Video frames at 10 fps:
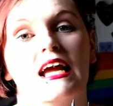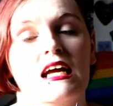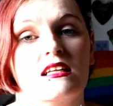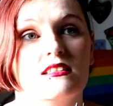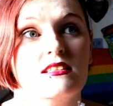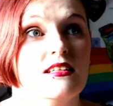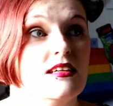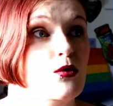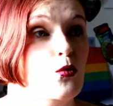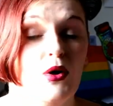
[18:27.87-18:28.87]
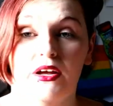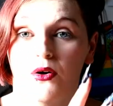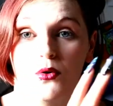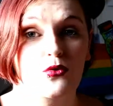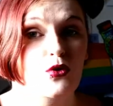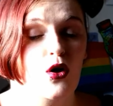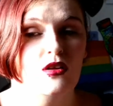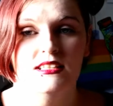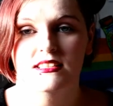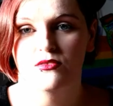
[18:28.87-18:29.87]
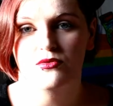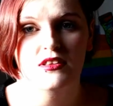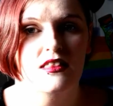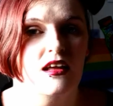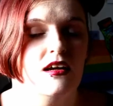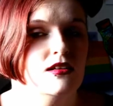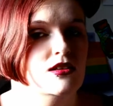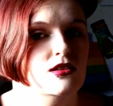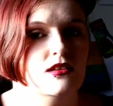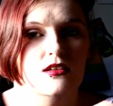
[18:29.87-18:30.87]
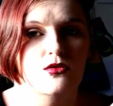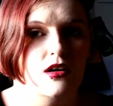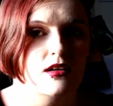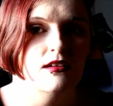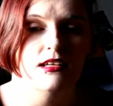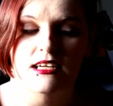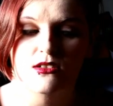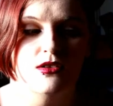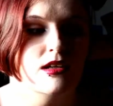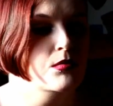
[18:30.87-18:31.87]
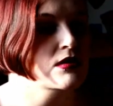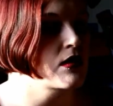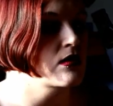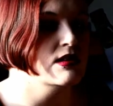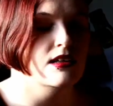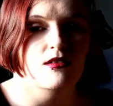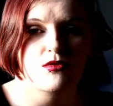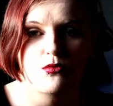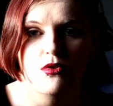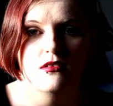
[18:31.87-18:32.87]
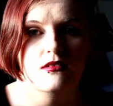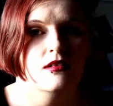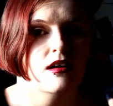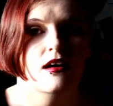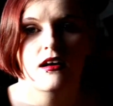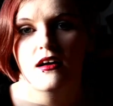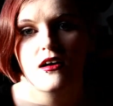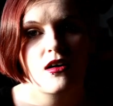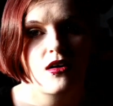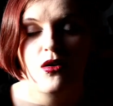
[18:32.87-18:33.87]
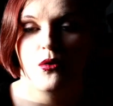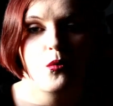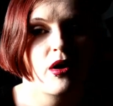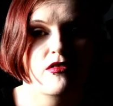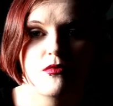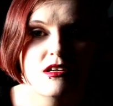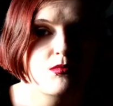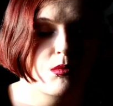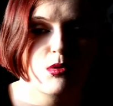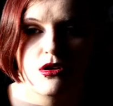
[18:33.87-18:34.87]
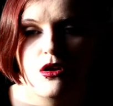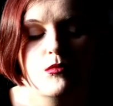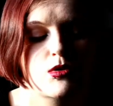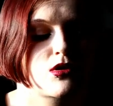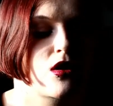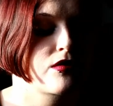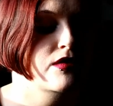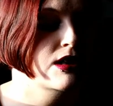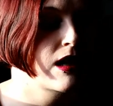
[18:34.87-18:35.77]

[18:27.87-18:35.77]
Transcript: it we go through all these different things they try to get to a neighbor's house they have to run away from these people. They're almost caught a few